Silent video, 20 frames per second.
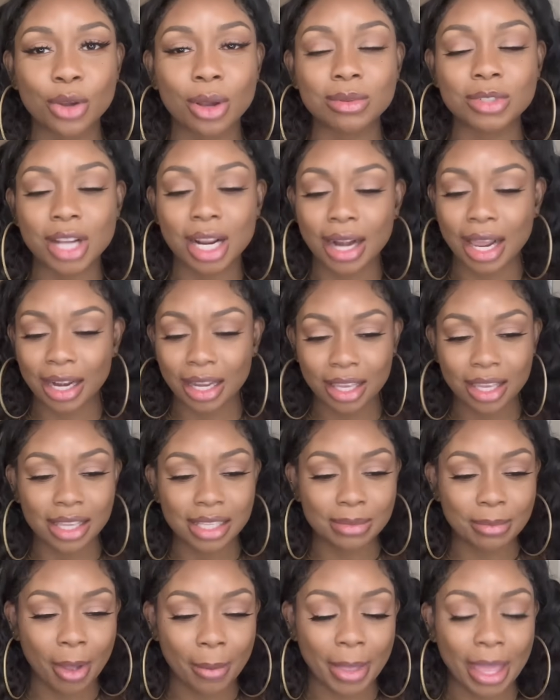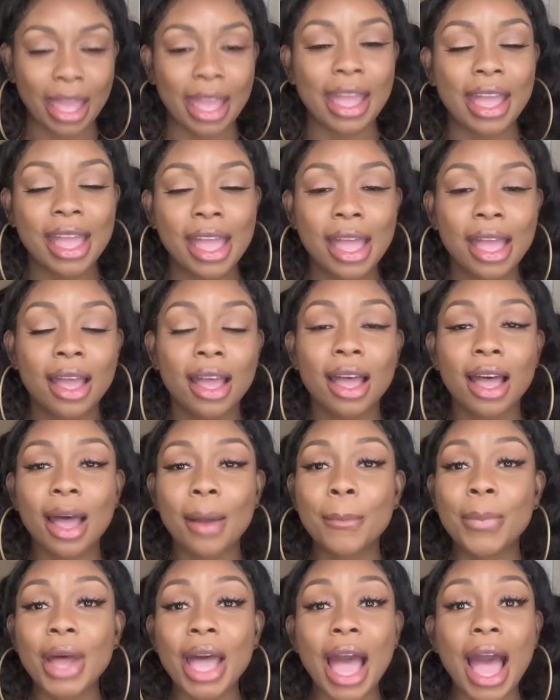I'm trying not to cuss, my bad.
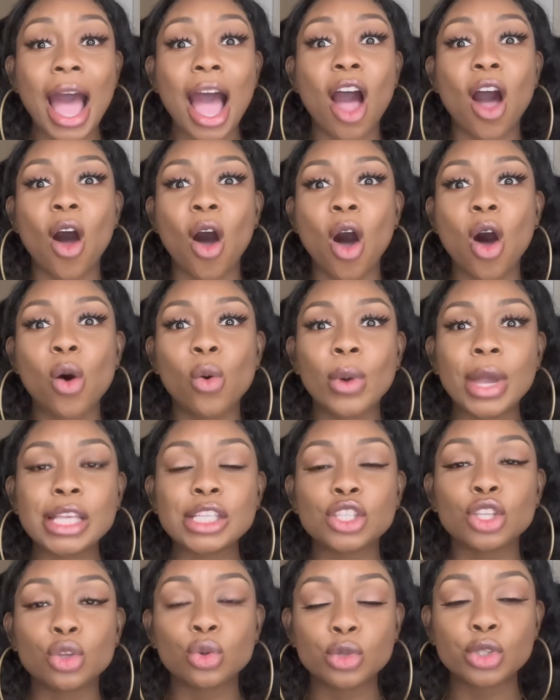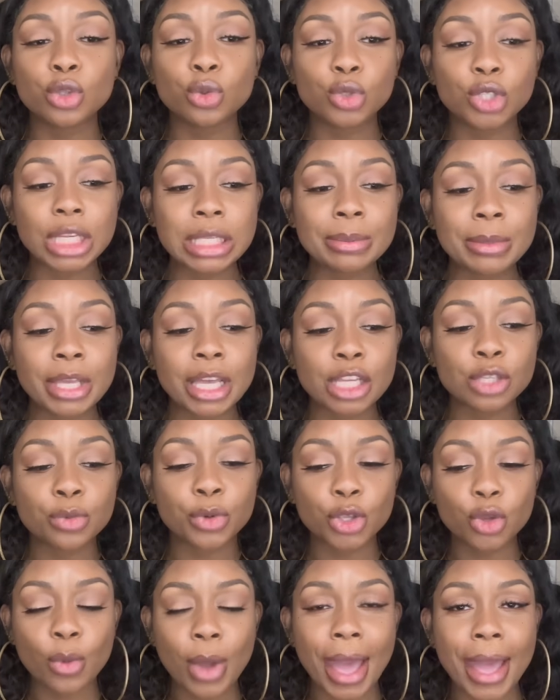But I always used to, just because
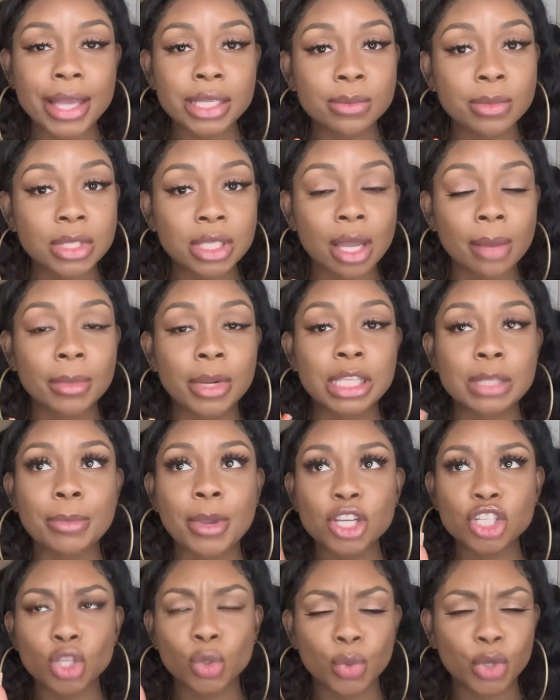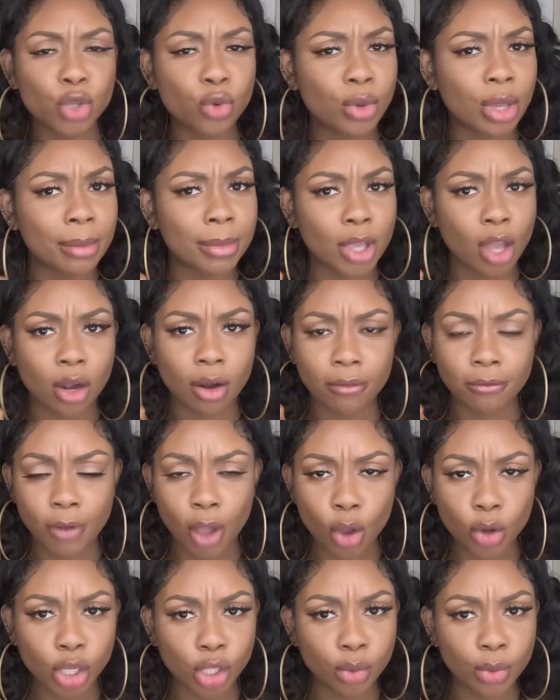when you ask me something, especially when you get me on the
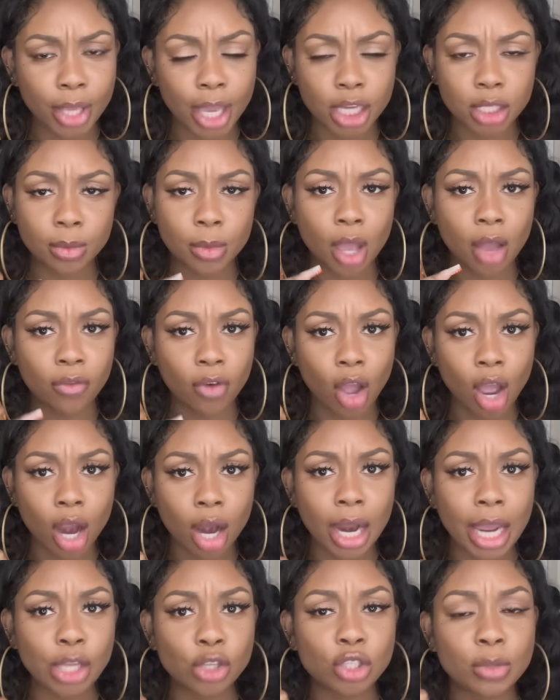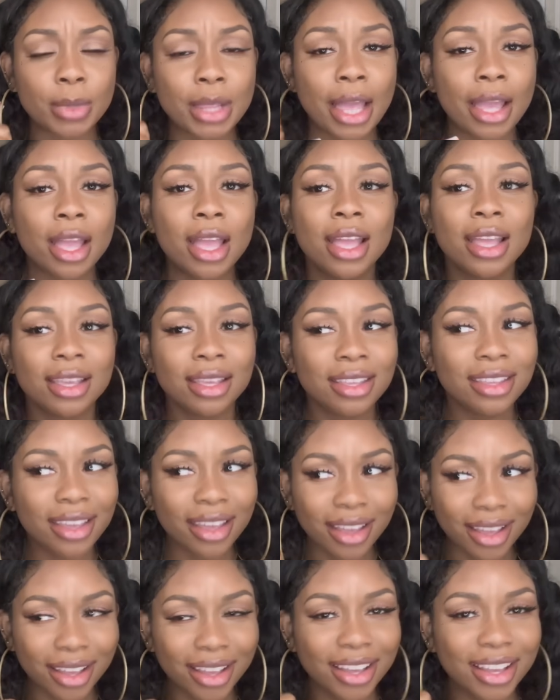phone and you catch me off guard, I used to be like,
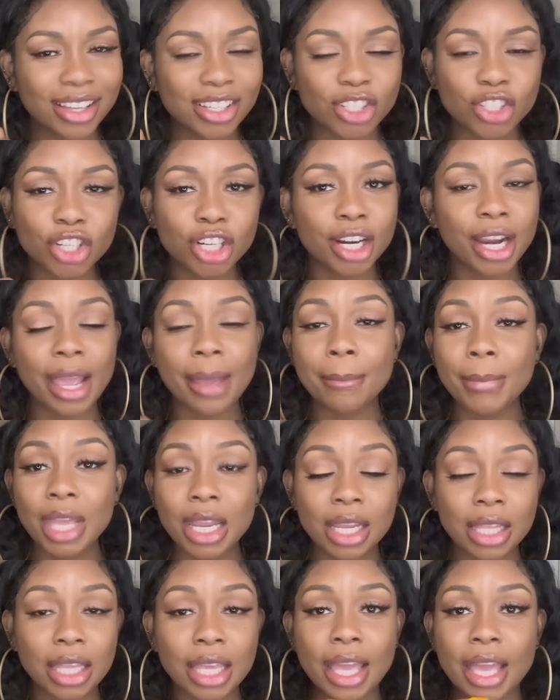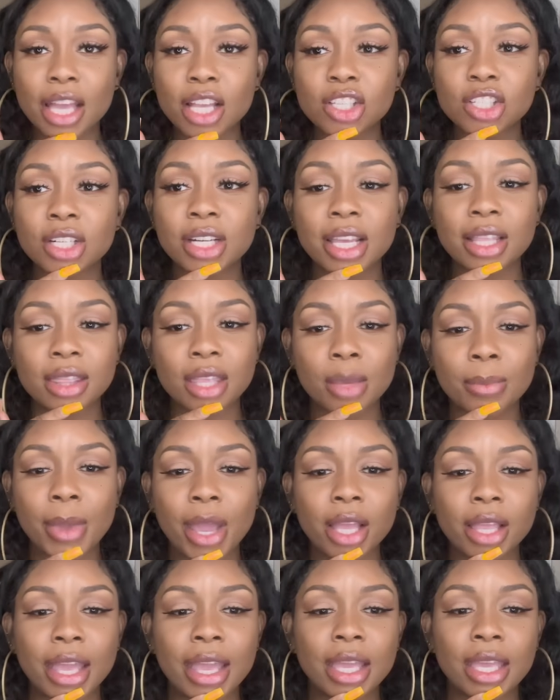yeah, sure. Immediately answer, then think
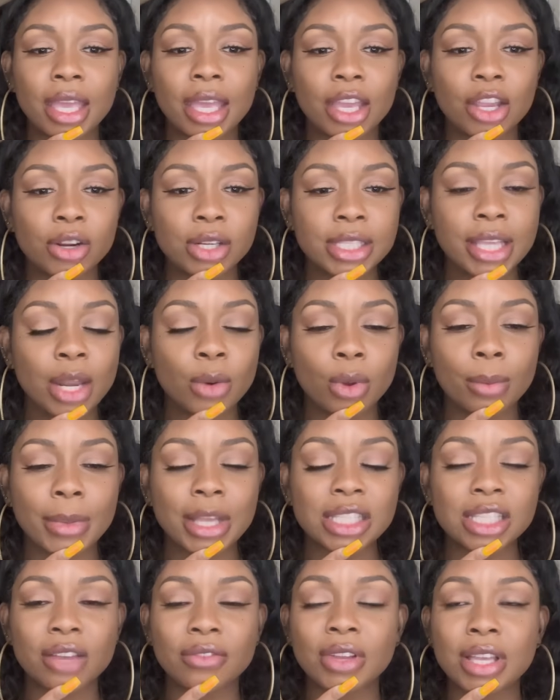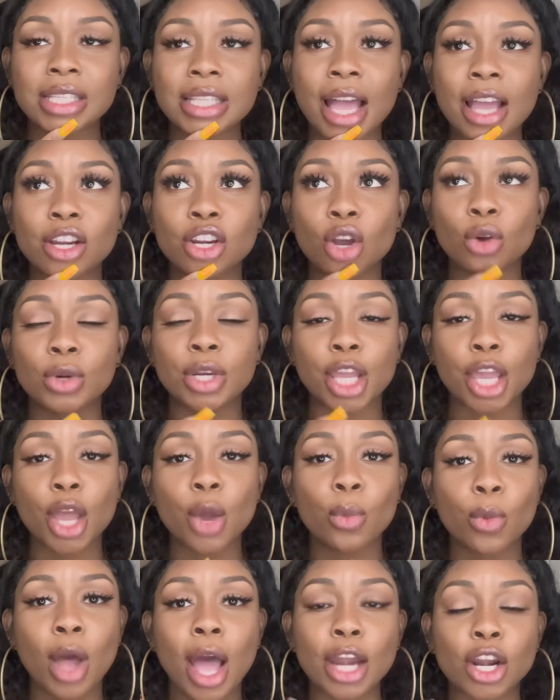back and get irritated with myself, because I know
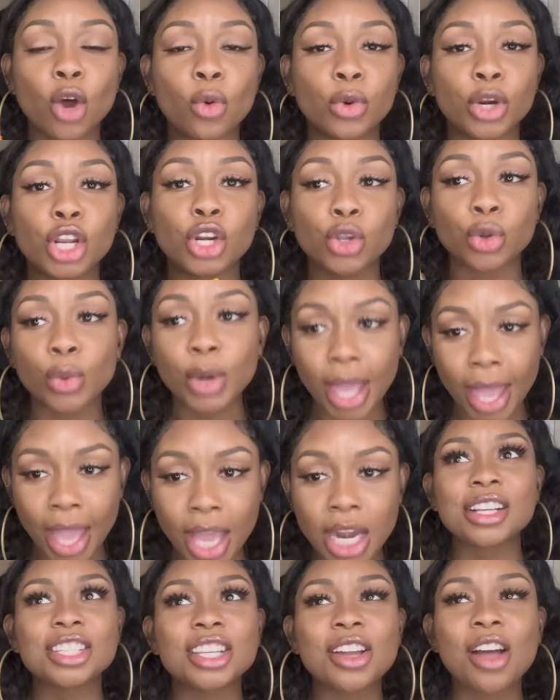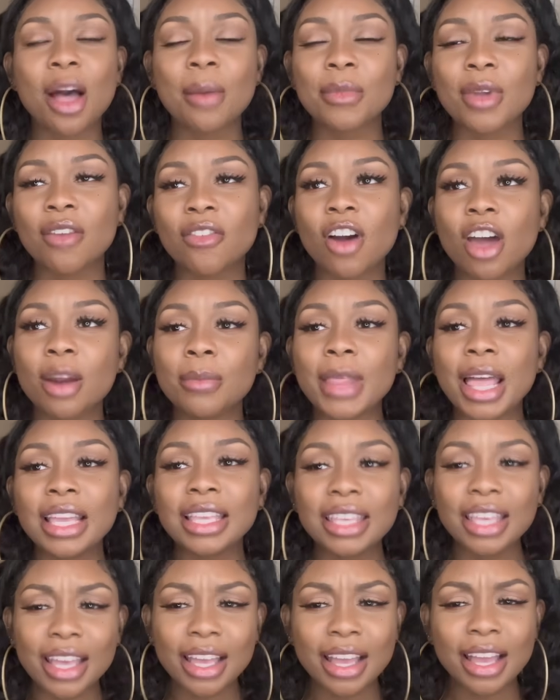damn well I don't want to do that. She called me off guard. I'm like,
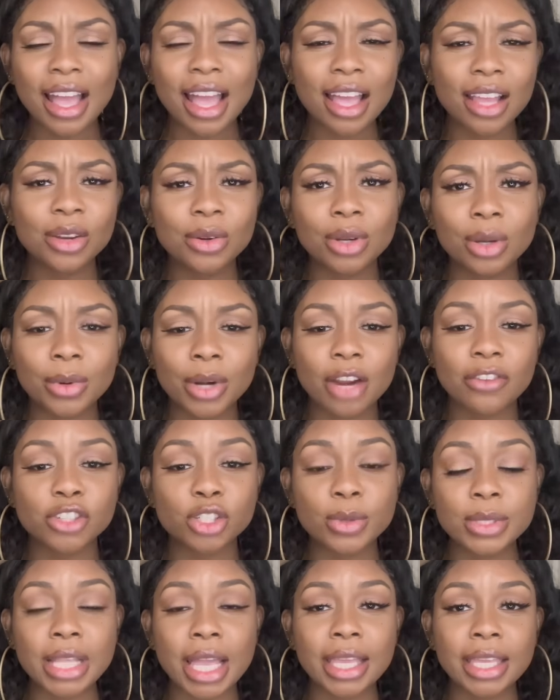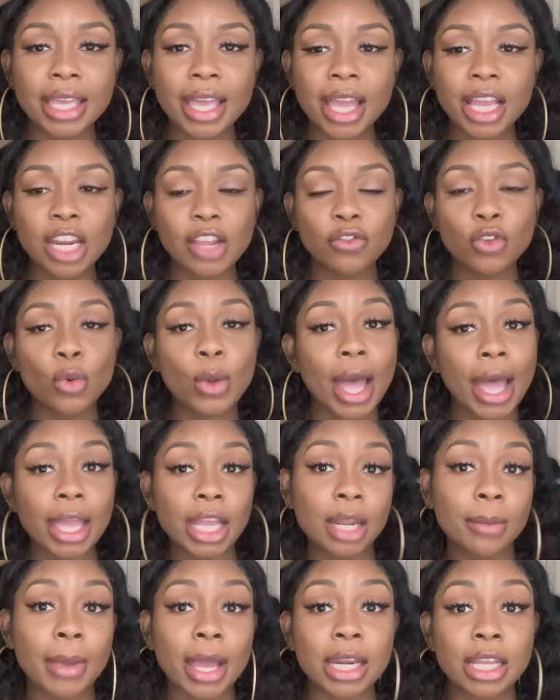yeah, I'll do it, whatever. She was like, yeah, and if you got
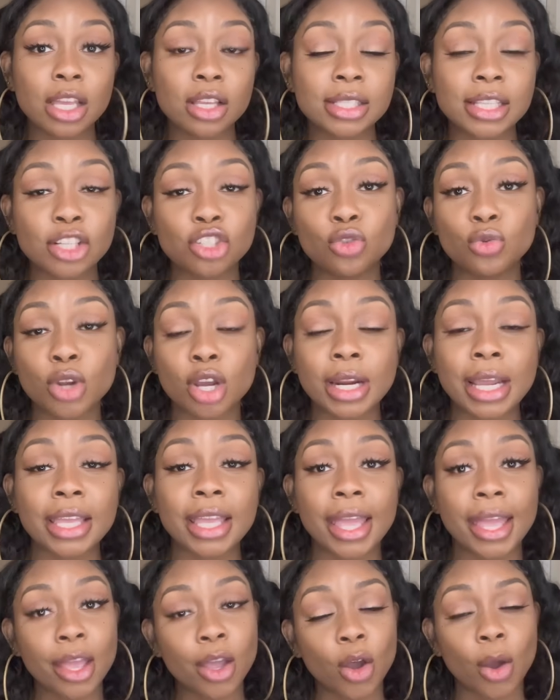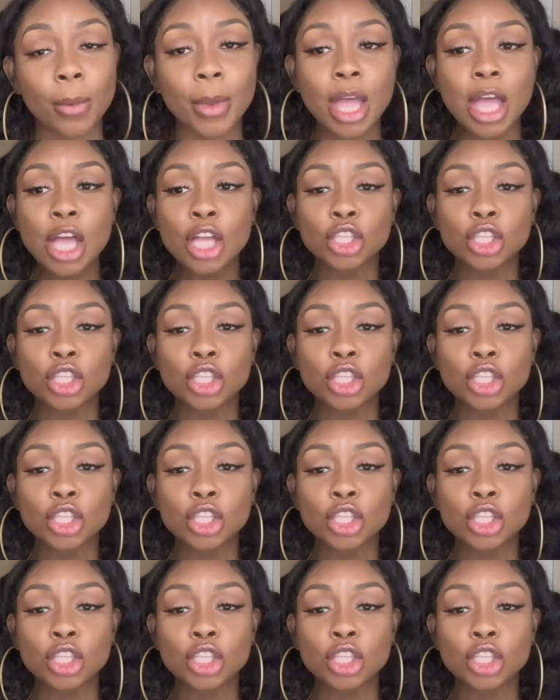anybody else that you know that can help.